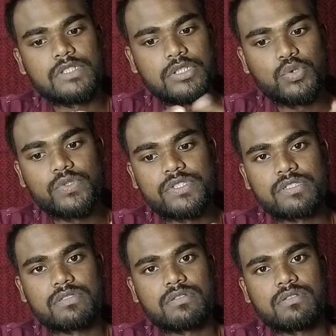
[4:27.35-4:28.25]

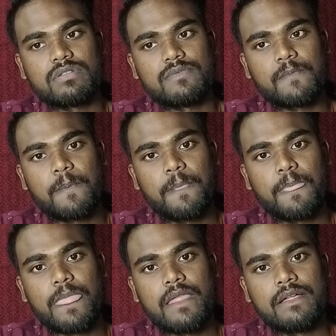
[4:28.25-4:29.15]
use
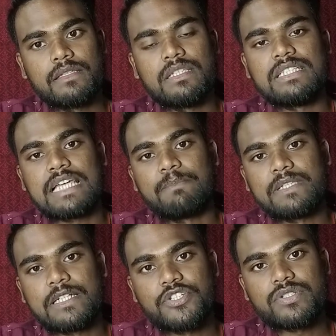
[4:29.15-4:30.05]
these
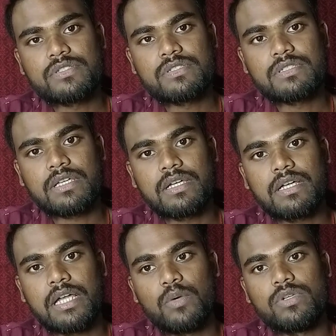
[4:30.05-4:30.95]
applications.
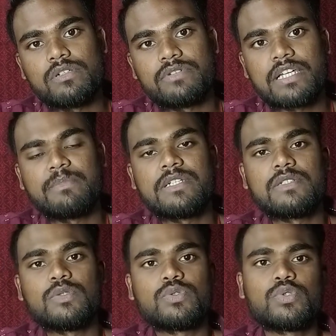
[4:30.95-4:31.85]
I will
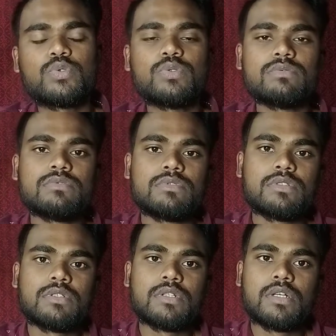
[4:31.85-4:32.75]
recommend you to
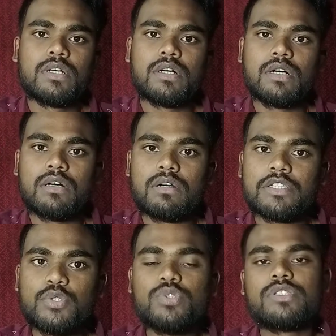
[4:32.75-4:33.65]

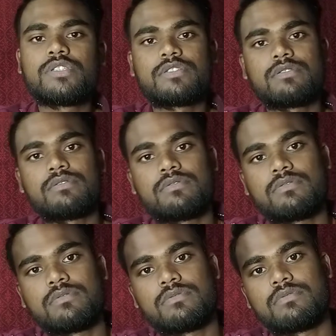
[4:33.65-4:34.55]
use
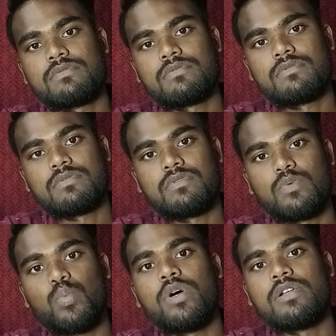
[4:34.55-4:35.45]

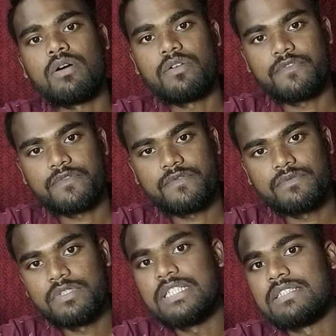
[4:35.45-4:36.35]
one of
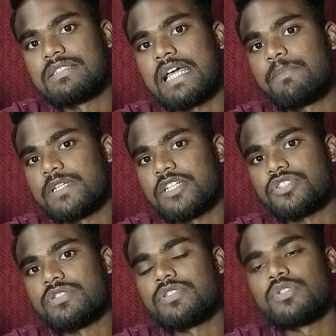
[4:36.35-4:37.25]
these
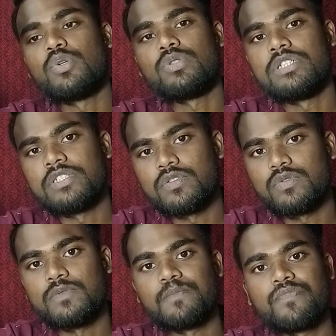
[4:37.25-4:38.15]
applications. You don't need
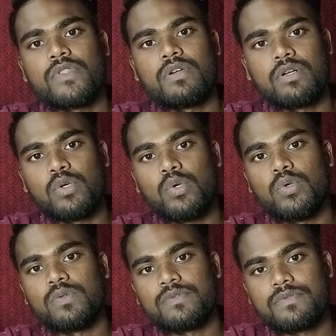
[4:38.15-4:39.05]
to
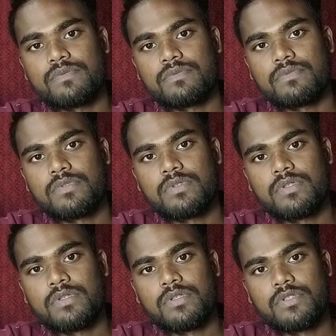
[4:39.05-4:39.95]
go
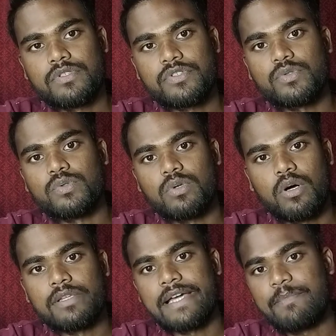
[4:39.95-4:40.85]
through
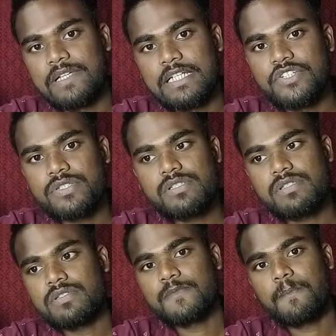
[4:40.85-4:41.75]
all the
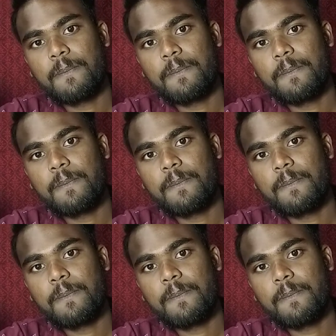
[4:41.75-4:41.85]
applications,